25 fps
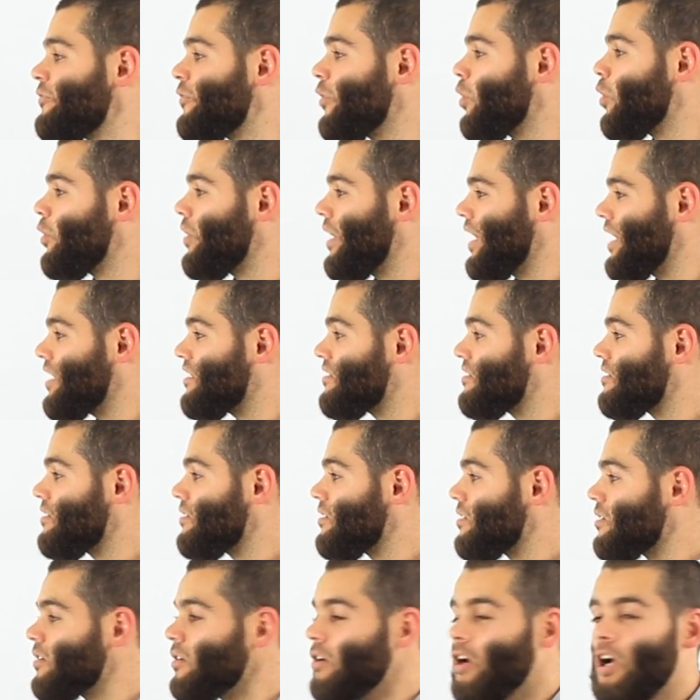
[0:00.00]
4x
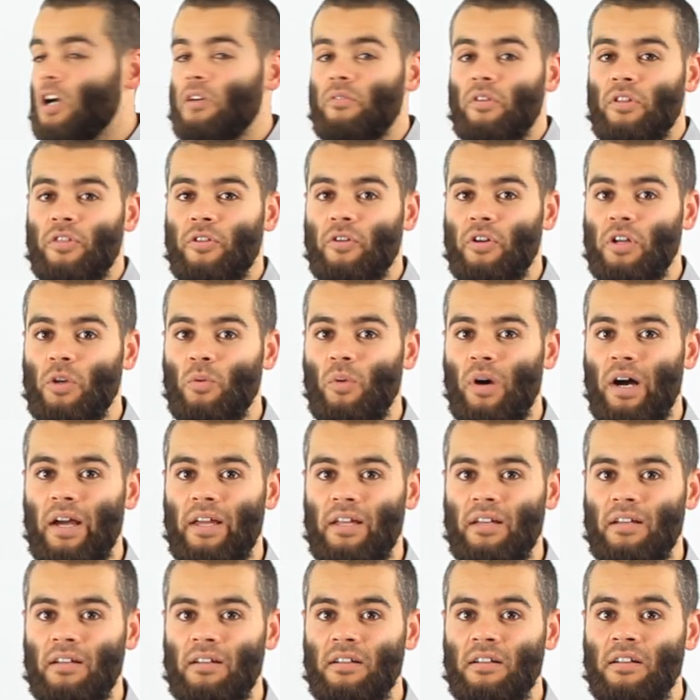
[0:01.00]
over
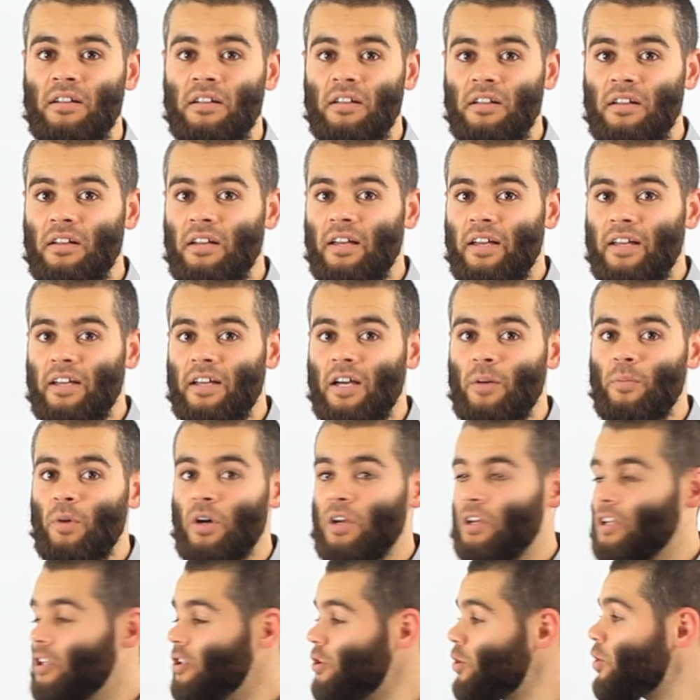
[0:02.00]
3y. Come
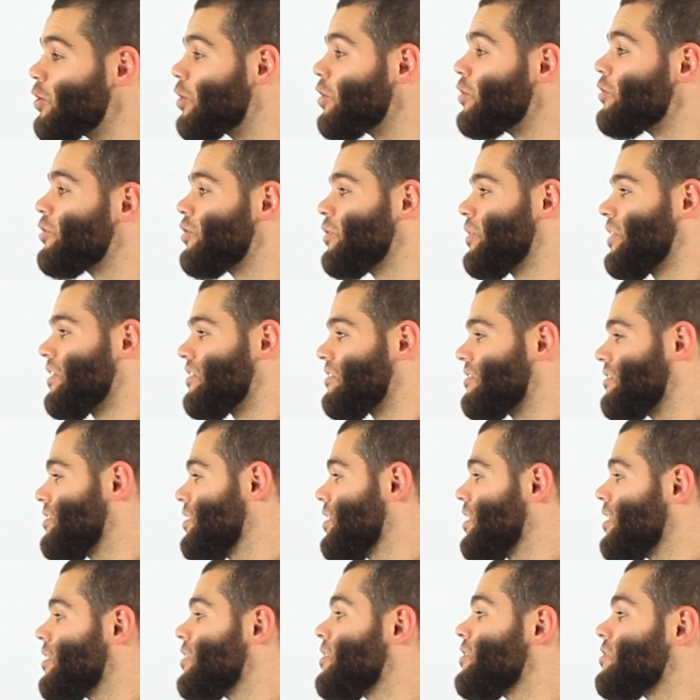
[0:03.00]
on, you can do this.
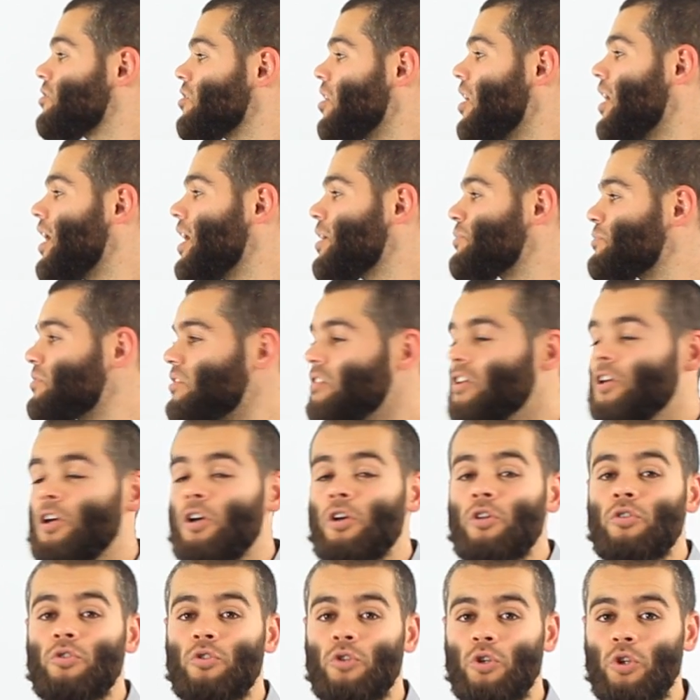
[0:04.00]
Times
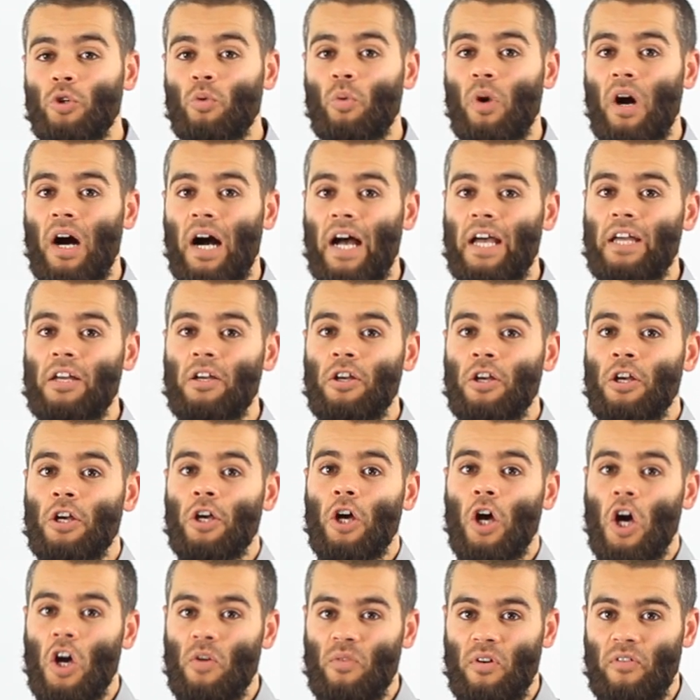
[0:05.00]
2y
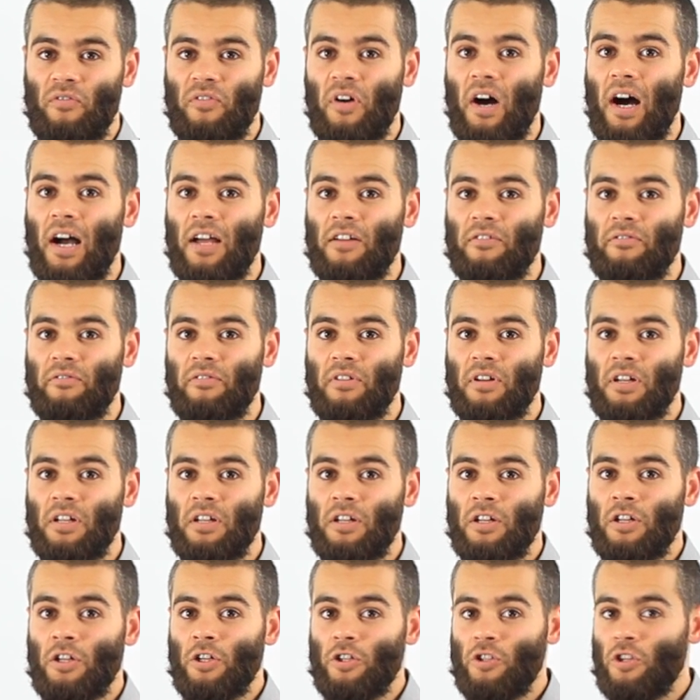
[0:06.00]
over 5.
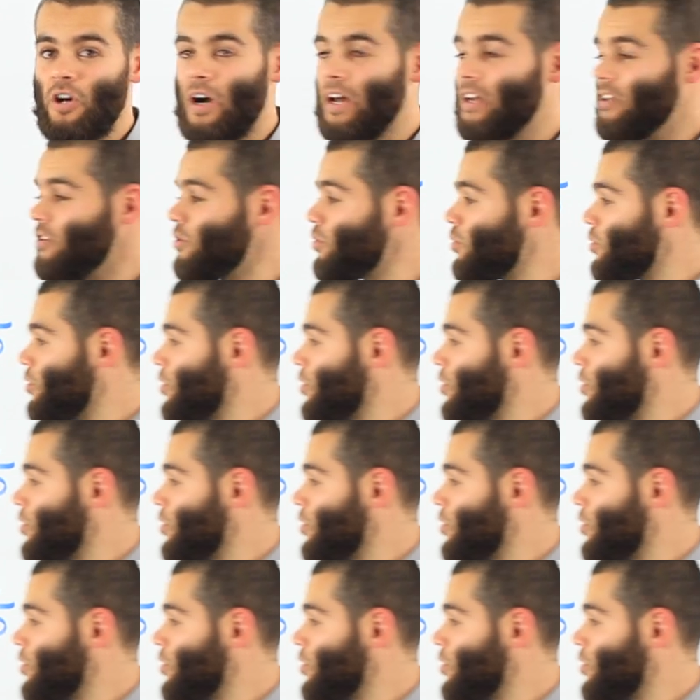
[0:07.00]
Try to do